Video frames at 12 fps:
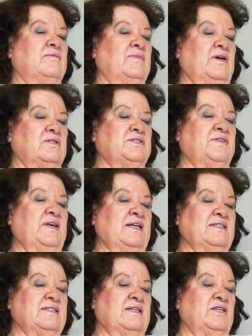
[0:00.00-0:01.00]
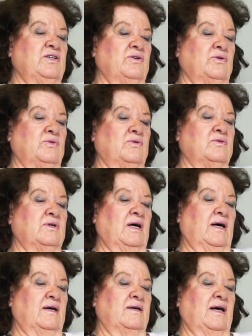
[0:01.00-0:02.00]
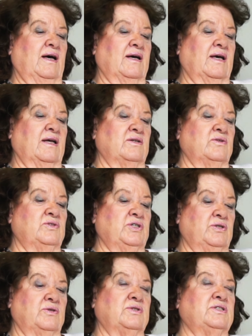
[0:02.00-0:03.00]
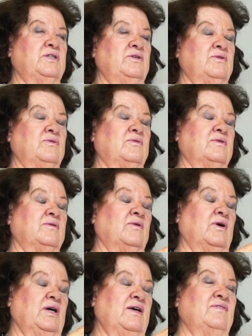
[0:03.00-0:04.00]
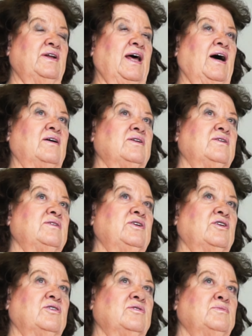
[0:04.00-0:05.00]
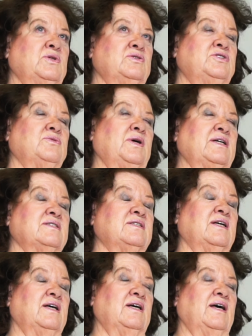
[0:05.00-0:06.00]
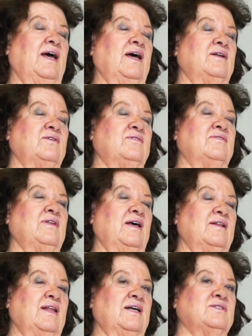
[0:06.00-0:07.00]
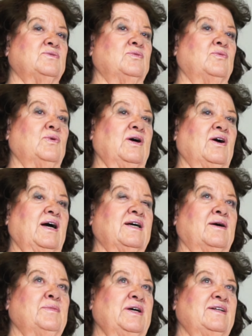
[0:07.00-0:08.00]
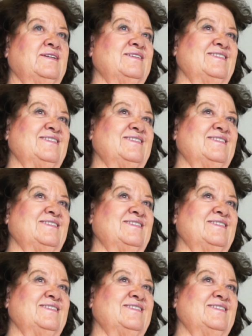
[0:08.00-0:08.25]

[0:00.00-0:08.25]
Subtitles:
there's things that you can do to even out your mood swings, and that's where I come in.